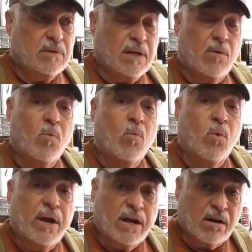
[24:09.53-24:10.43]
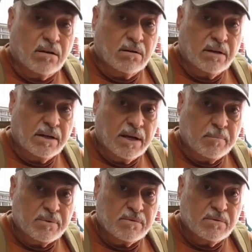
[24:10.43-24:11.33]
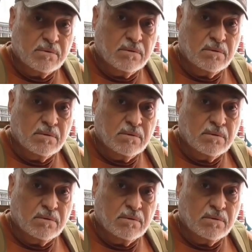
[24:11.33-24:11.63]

and where it happens.